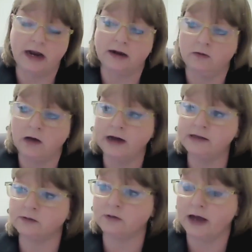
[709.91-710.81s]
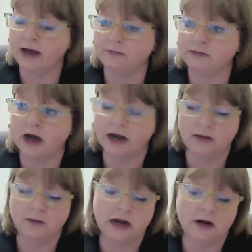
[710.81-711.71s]
And a lot is
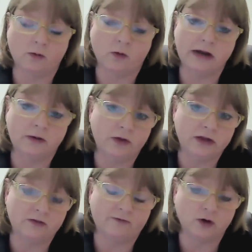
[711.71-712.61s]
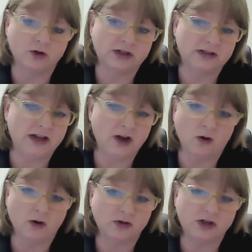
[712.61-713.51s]
documented and written within the first year
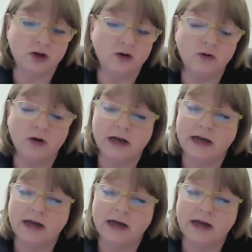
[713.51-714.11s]
or two,